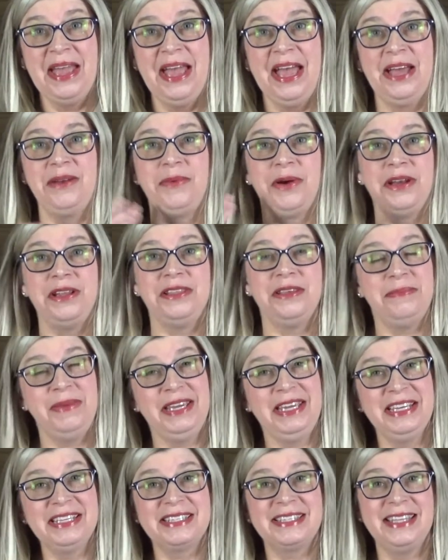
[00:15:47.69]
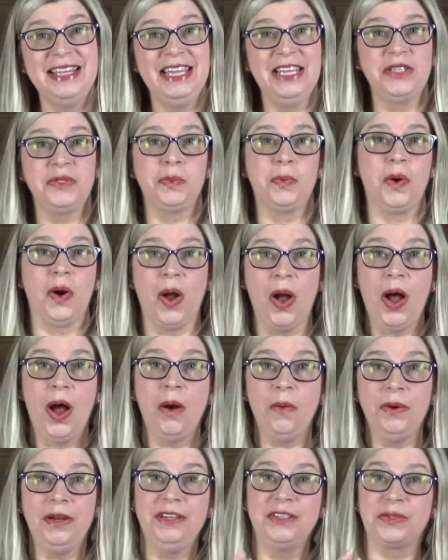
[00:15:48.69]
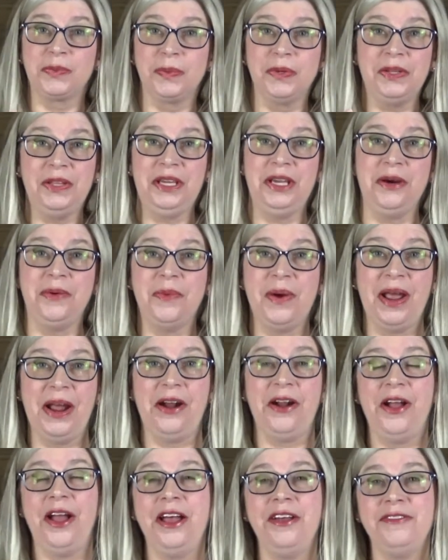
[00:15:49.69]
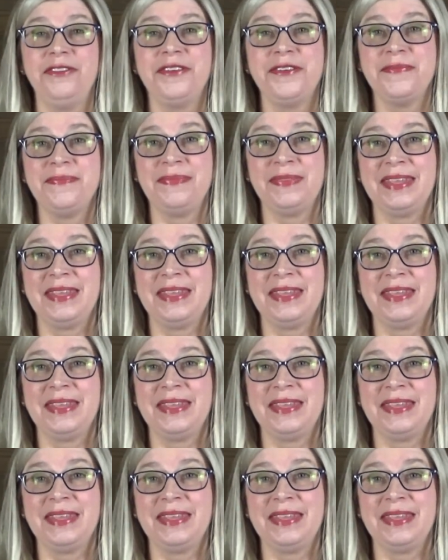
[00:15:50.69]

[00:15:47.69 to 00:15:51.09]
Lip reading: And one of the biggest things we're always really aware of,